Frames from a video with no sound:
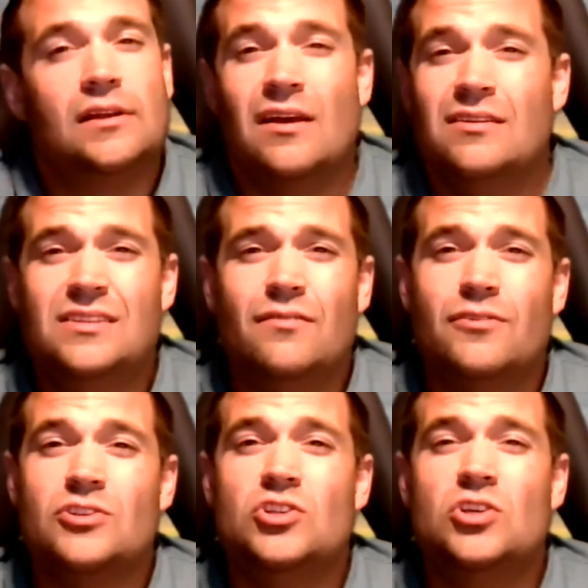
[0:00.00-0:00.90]
I was there
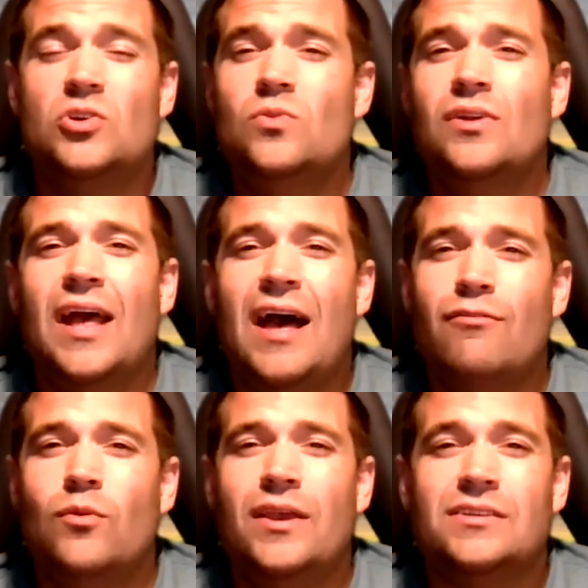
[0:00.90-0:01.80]
for
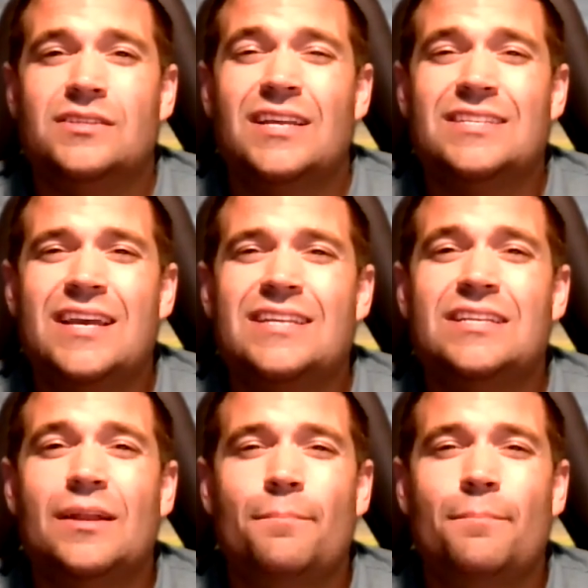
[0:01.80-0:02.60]
2.5 weeks. And I say it's an